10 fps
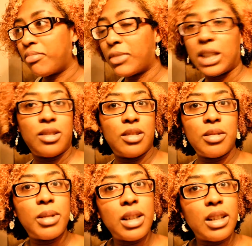That's just
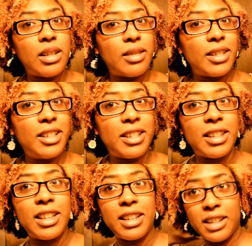about it.
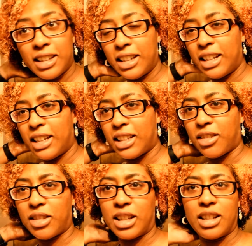I
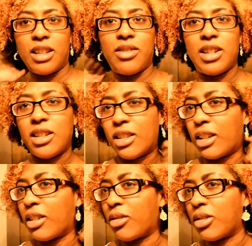don't think I left
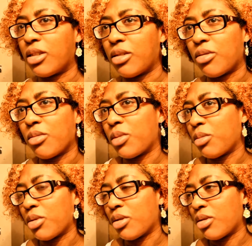anything out. I don't
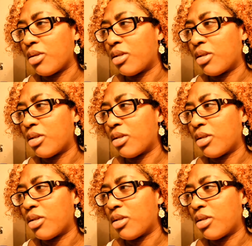remember.